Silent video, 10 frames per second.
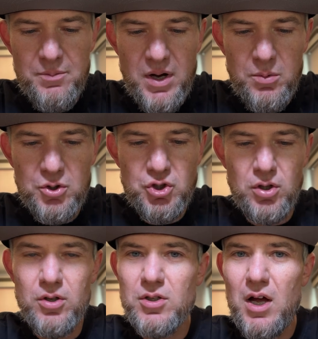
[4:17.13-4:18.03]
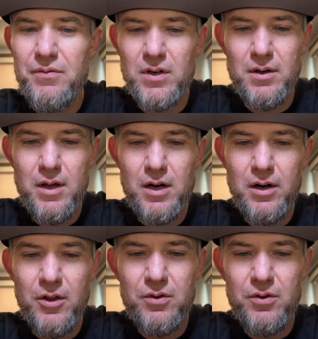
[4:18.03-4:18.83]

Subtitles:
but I will show those off in another